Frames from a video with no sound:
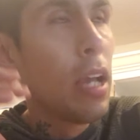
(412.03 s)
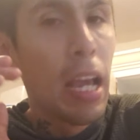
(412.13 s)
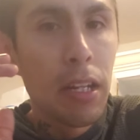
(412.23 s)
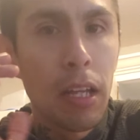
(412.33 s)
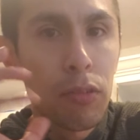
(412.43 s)

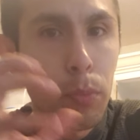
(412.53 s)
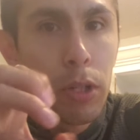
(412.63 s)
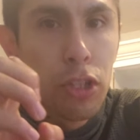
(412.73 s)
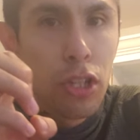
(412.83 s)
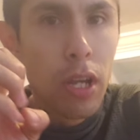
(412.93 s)
and as
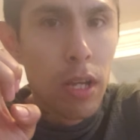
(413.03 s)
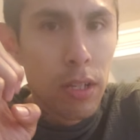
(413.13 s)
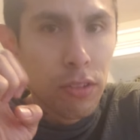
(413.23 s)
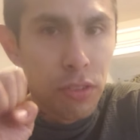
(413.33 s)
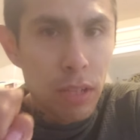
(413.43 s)
much
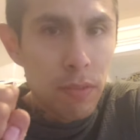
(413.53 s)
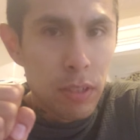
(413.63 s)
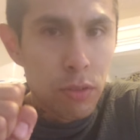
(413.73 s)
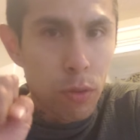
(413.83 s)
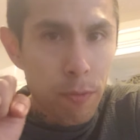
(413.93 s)

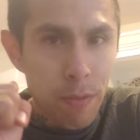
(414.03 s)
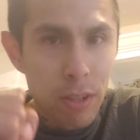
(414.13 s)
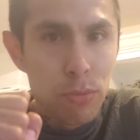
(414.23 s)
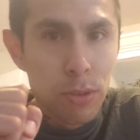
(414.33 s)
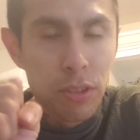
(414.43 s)
savings or
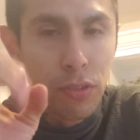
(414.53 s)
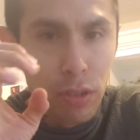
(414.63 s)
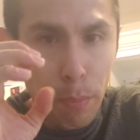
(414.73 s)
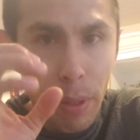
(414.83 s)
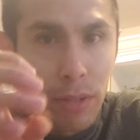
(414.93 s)
investments as you
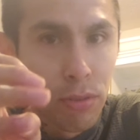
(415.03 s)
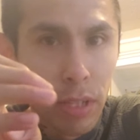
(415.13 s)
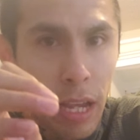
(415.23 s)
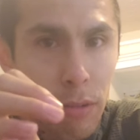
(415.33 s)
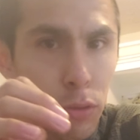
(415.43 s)
can possibly
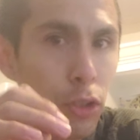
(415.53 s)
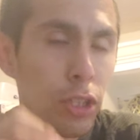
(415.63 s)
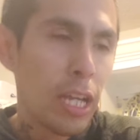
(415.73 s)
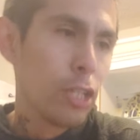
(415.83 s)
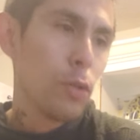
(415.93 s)
have, so
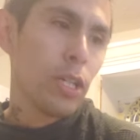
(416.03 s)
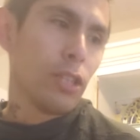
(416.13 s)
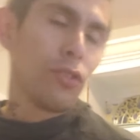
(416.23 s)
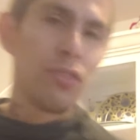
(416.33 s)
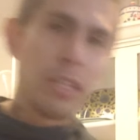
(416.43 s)
that you can
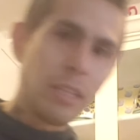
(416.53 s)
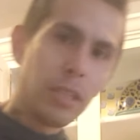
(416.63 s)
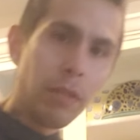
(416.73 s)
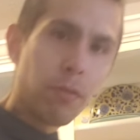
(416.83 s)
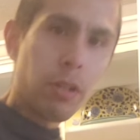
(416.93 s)
just
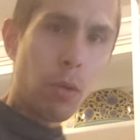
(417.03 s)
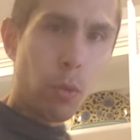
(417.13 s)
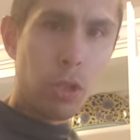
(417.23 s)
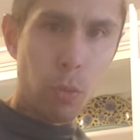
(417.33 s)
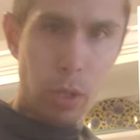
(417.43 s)
deliver it
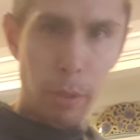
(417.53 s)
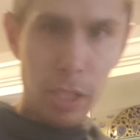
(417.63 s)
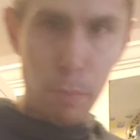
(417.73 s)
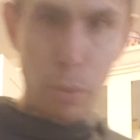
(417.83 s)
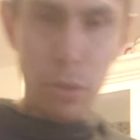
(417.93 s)
when you want to make
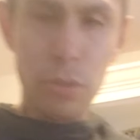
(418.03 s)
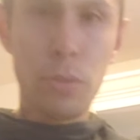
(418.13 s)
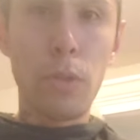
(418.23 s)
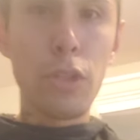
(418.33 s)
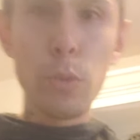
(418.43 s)
your purchase,
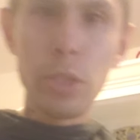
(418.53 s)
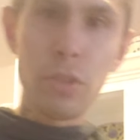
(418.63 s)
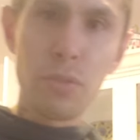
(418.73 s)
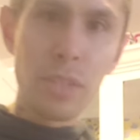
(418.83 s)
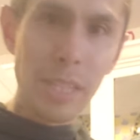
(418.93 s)
or you can
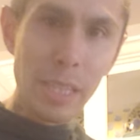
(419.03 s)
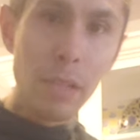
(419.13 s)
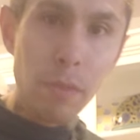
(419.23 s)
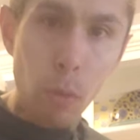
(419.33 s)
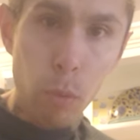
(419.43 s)
just
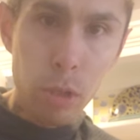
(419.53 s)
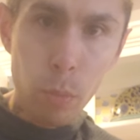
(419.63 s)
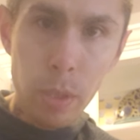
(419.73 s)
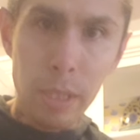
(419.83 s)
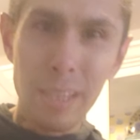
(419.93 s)
deliver it when you
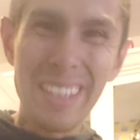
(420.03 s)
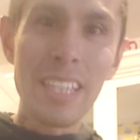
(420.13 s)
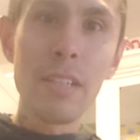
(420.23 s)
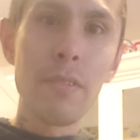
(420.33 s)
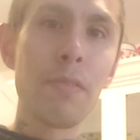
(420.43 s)
want to
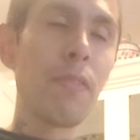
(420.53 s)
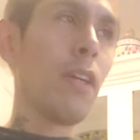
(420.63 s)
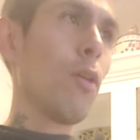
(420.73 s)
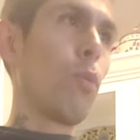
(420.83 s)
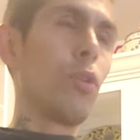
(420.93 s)
leave,
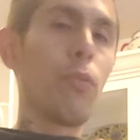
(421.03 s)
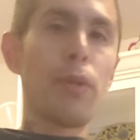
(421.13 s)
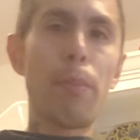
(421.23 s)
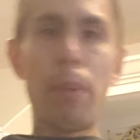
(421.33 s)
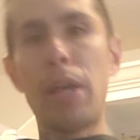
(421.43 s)
when you
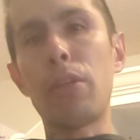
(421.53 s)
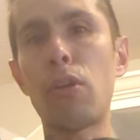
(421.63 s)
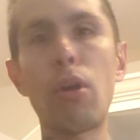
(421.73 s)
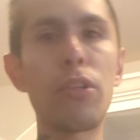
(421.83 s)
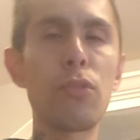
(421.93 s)
want to buy the
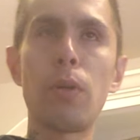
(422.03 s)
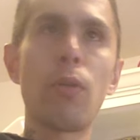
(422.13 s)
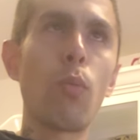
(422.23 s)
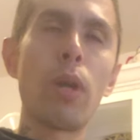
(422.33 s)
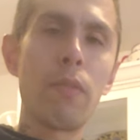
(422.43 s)
car that you want,
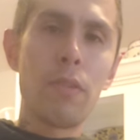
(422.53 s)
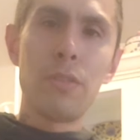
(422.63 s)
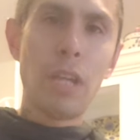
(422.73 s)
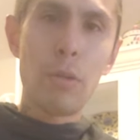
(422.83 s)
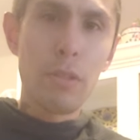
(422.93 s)
or whatever it
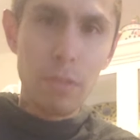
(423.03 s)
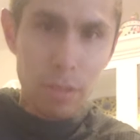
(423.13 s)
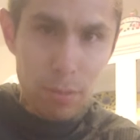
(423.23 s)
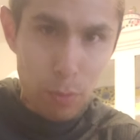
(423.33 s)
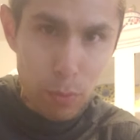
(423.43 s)
is. I don't even